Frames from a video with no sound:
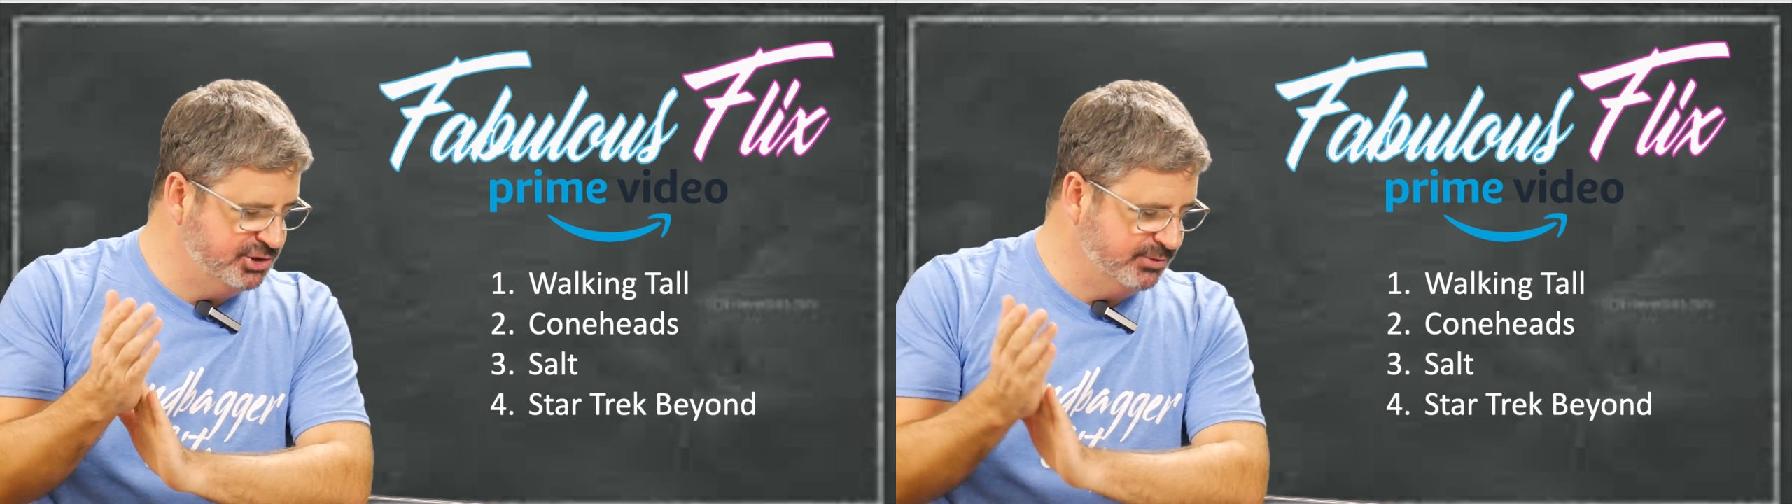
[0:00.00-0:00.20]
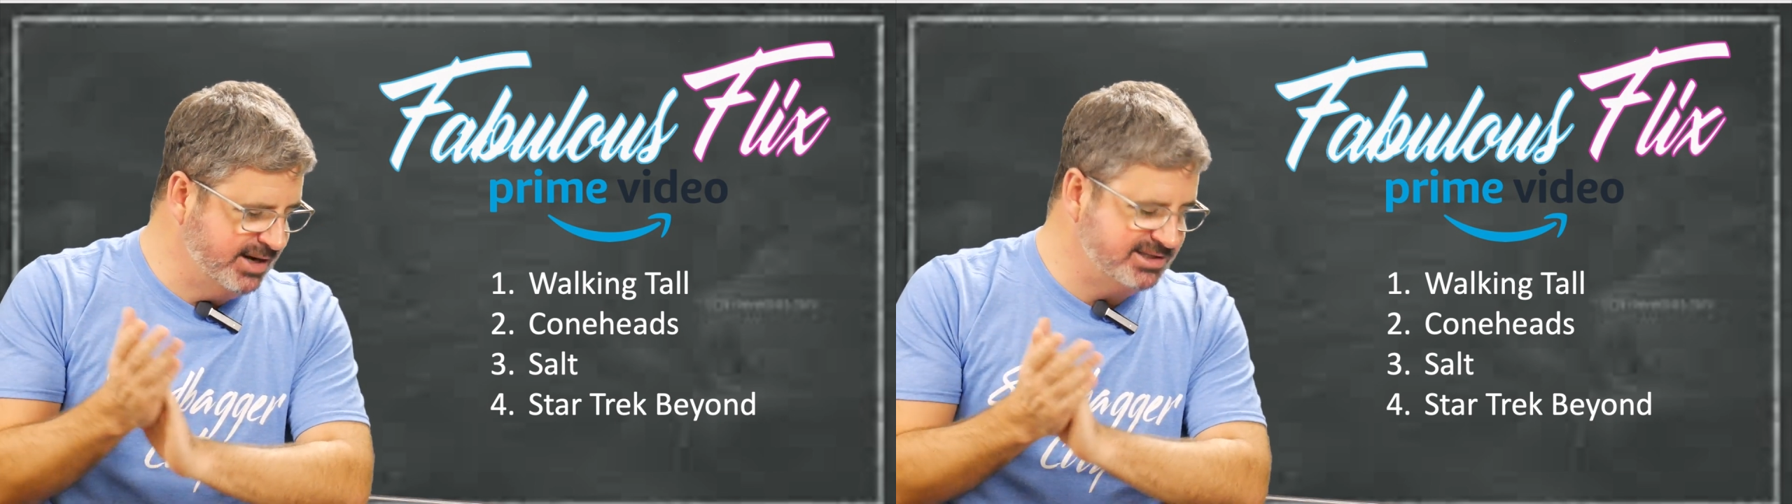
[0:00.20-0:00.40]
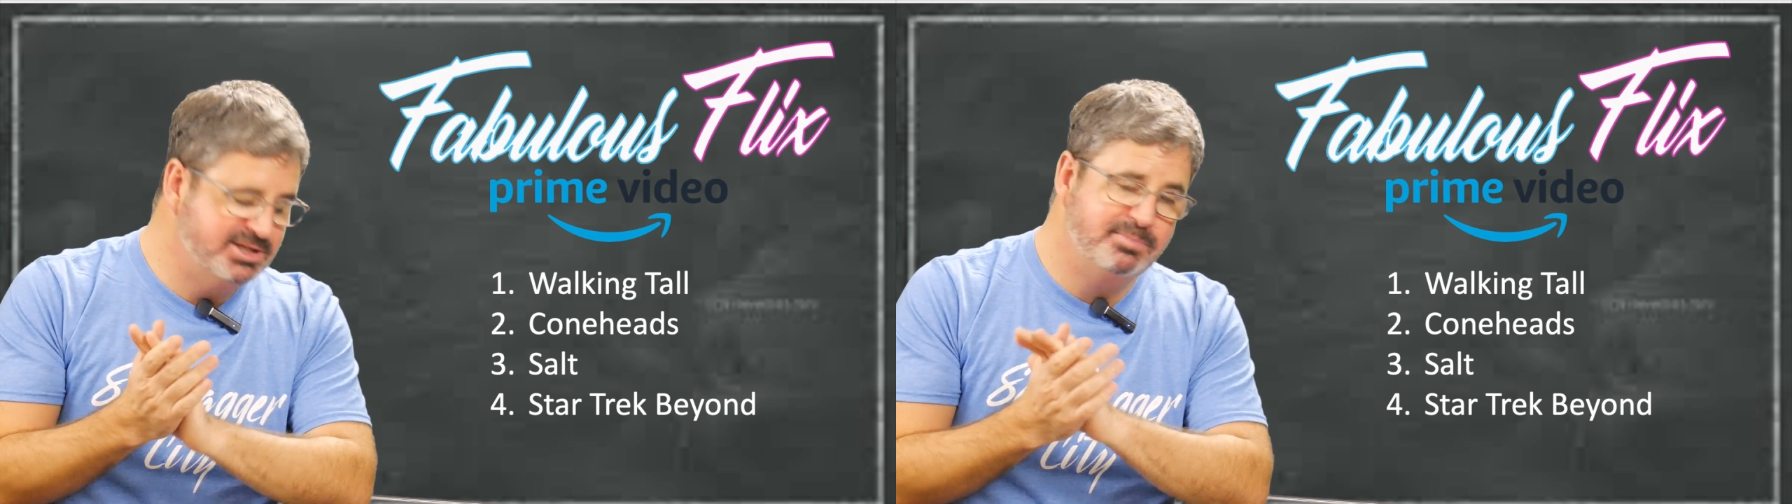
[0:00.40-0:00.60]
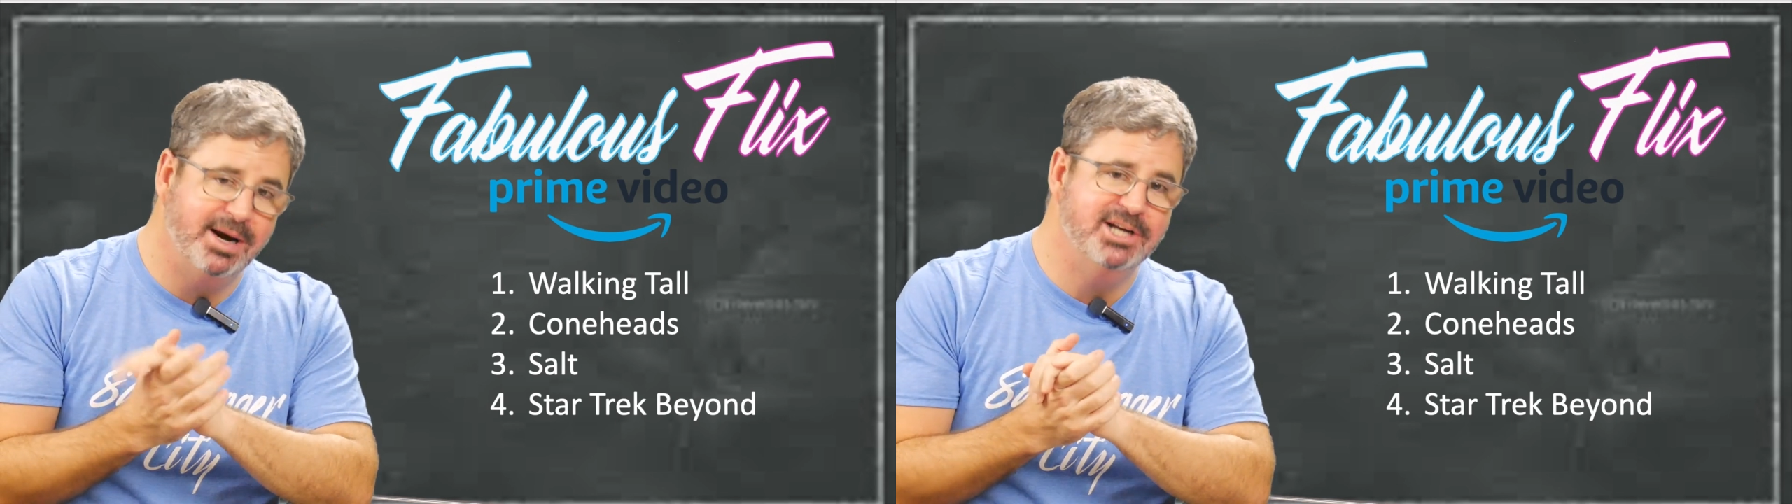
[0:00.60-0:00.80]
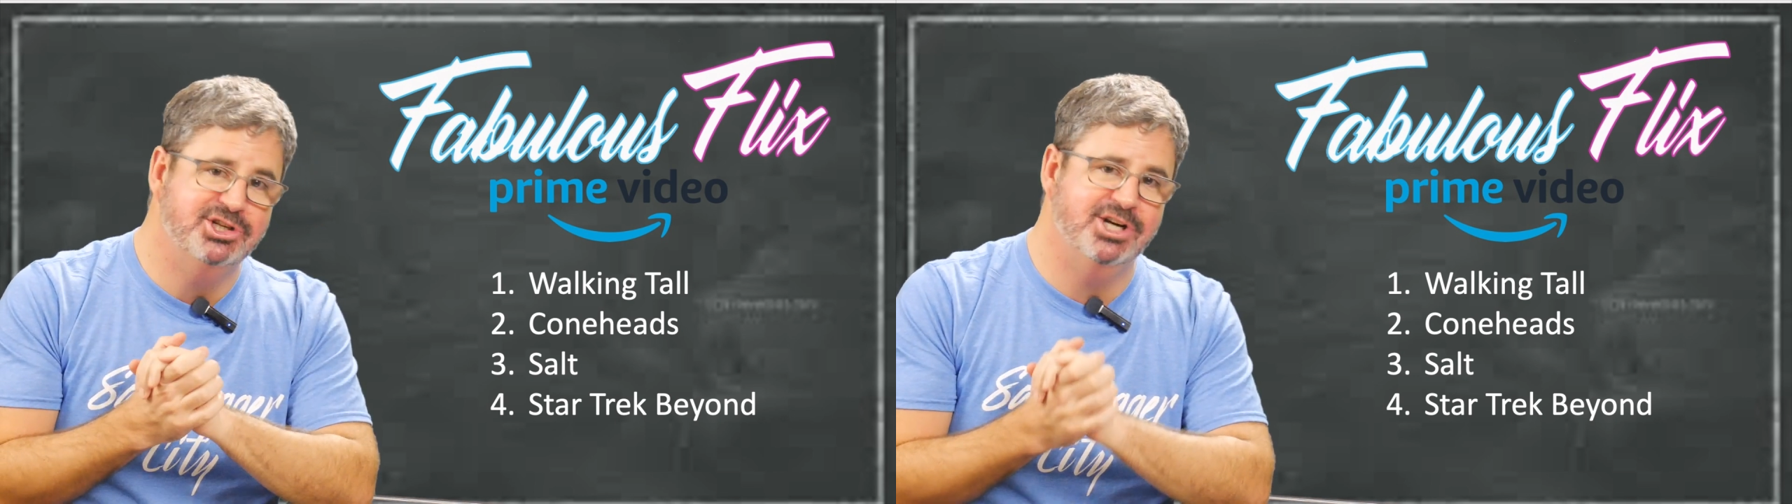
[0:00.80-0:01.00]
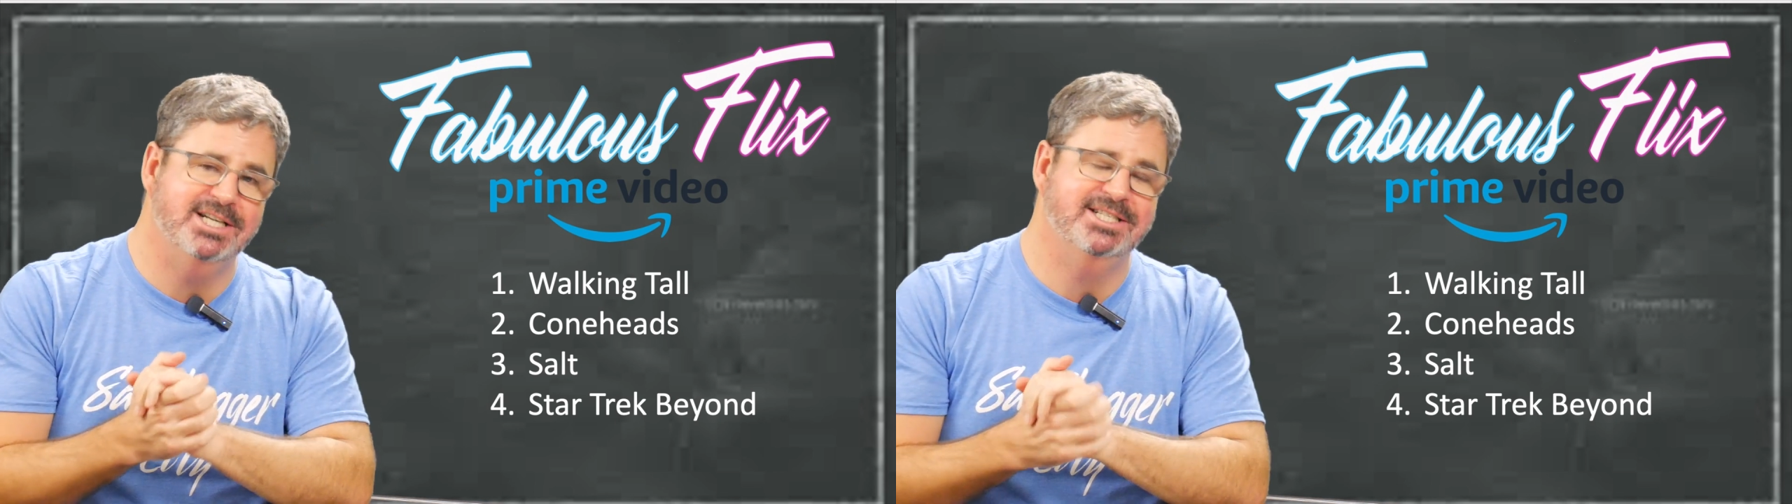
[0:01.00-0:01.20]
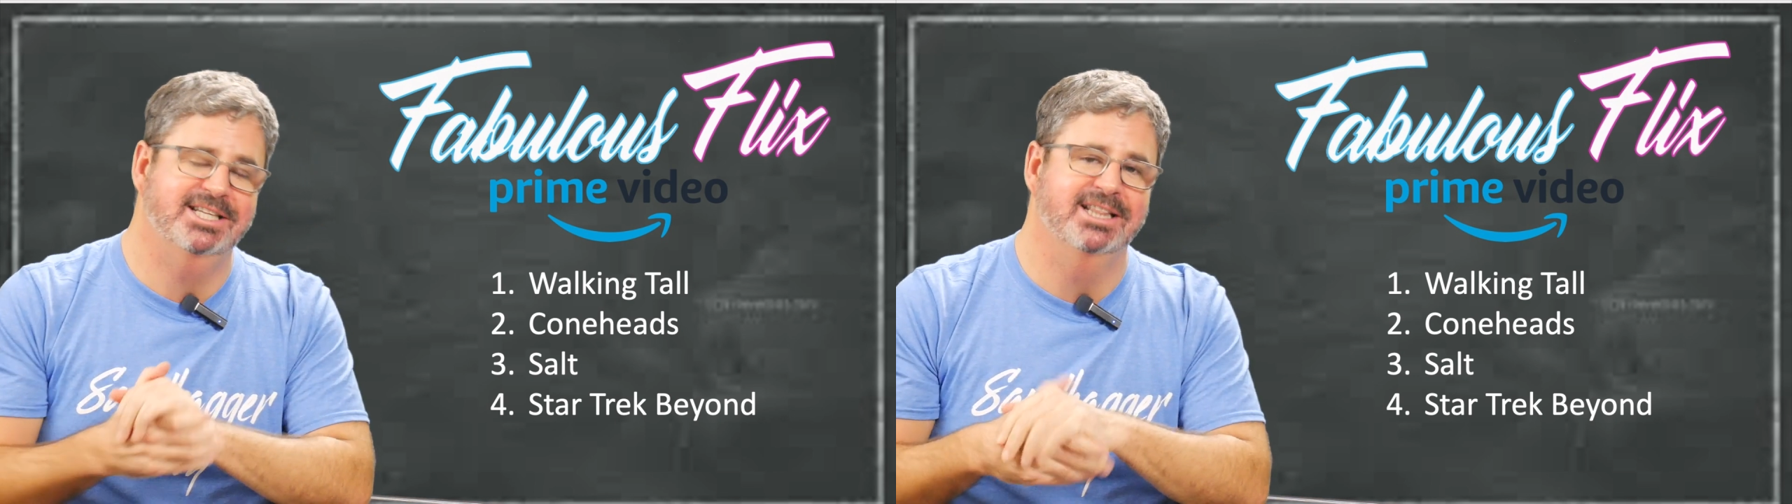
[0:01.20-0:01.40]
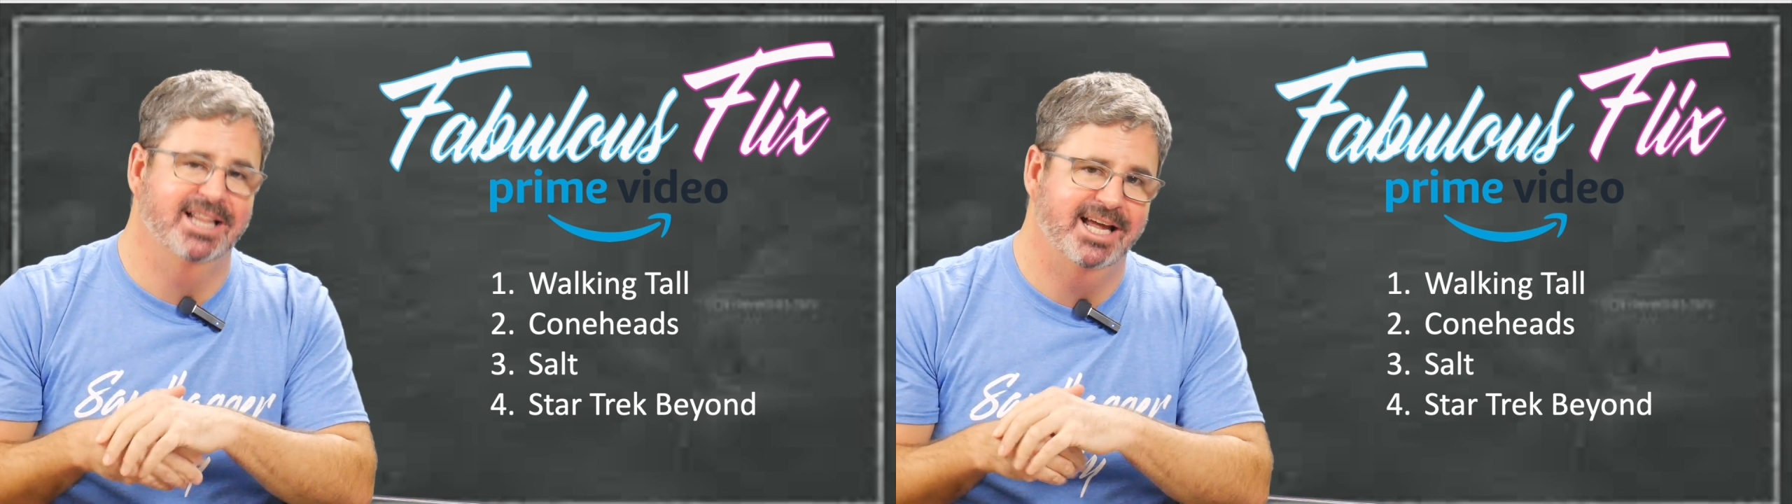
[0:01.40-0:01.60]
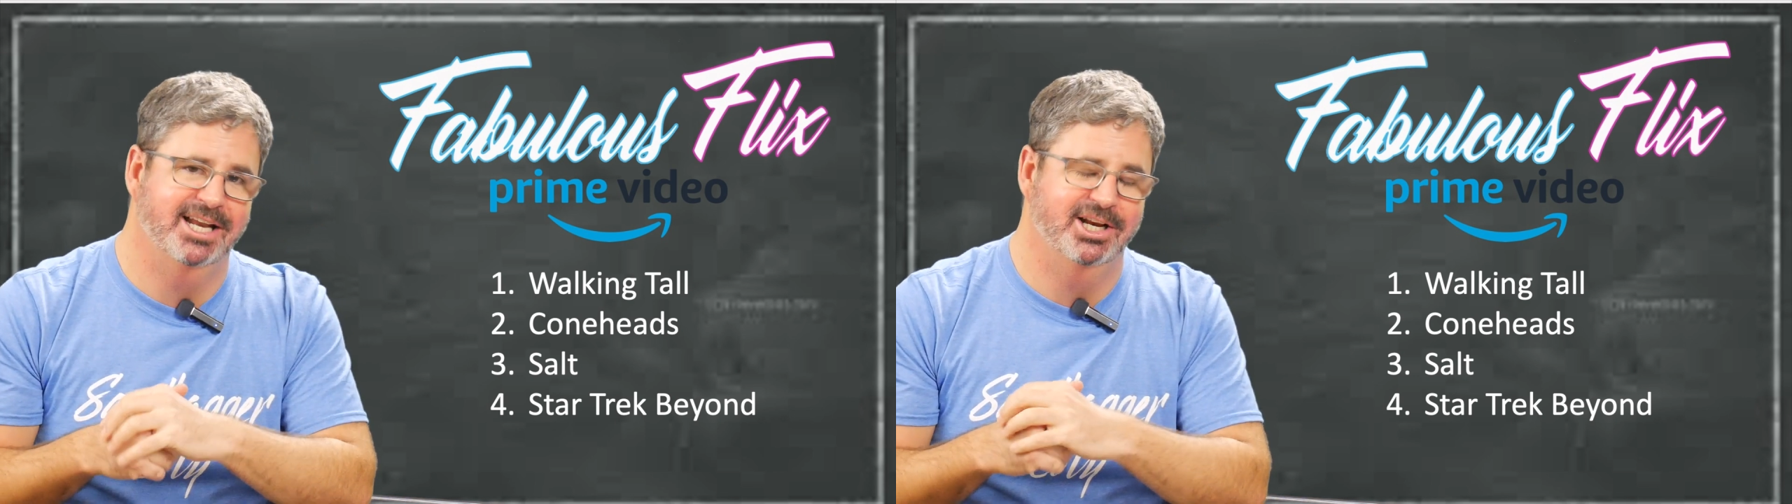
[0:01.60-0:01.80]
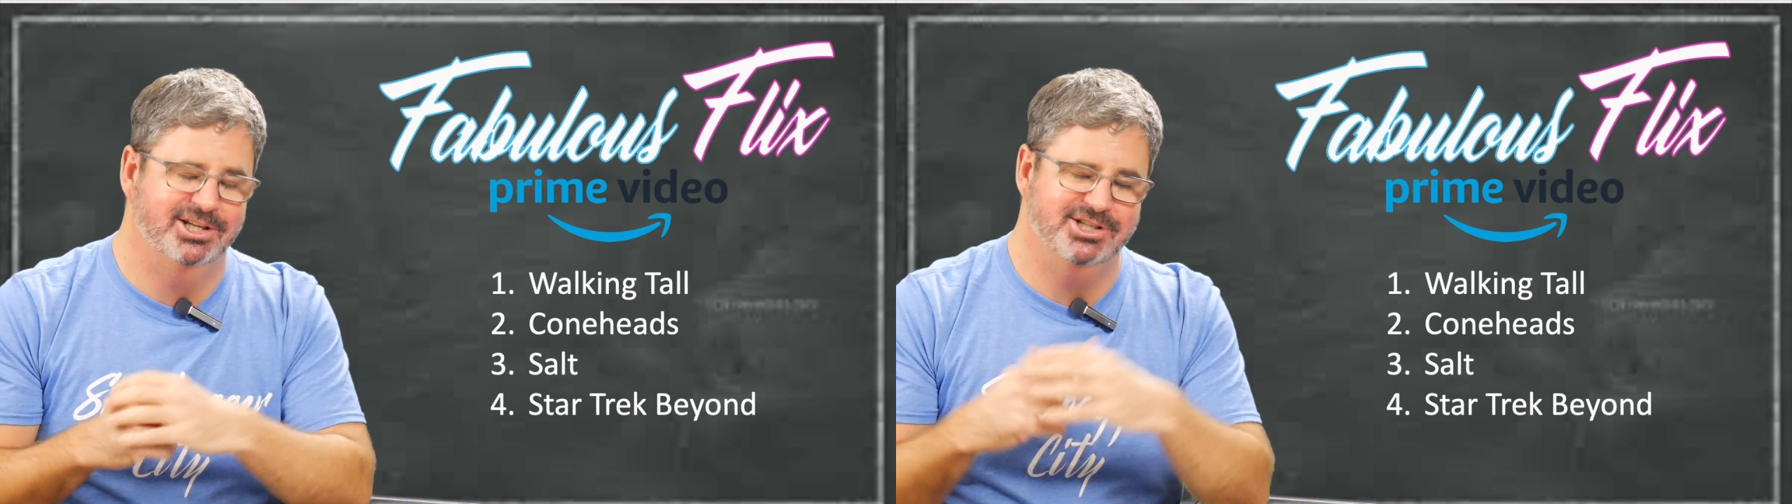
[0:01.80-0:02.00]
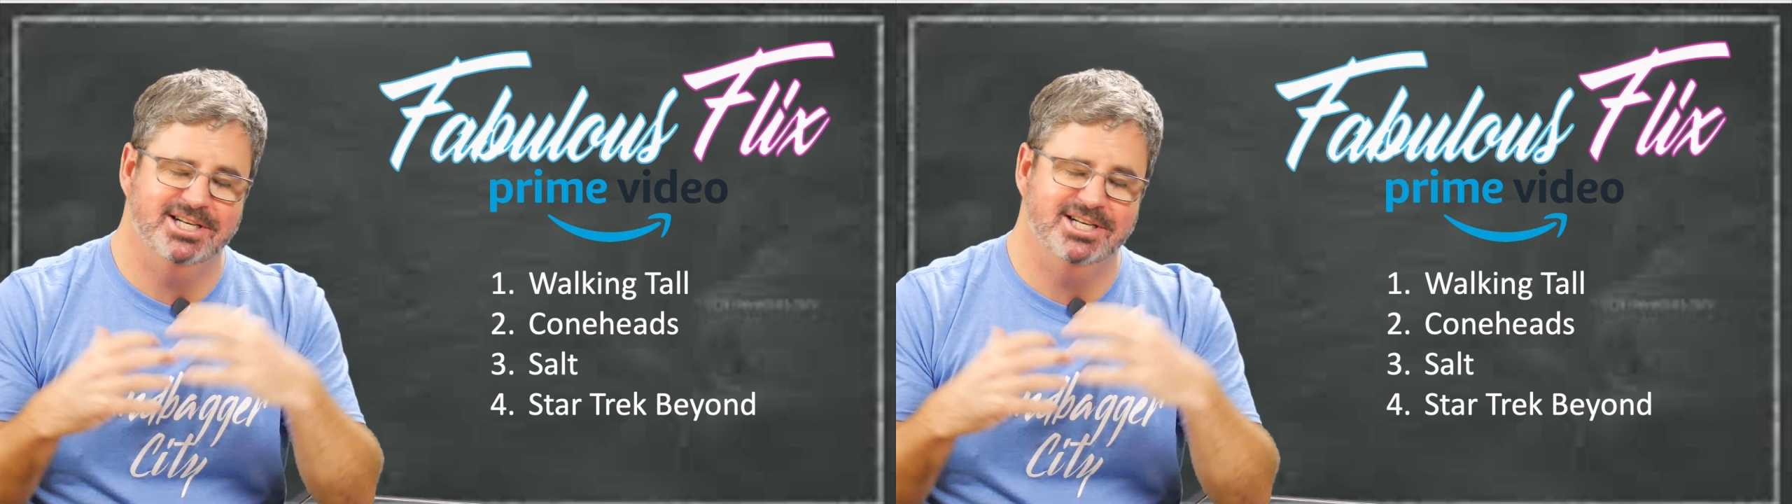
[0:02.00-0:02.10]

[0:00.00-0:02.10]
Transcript: directed by Justin Lin.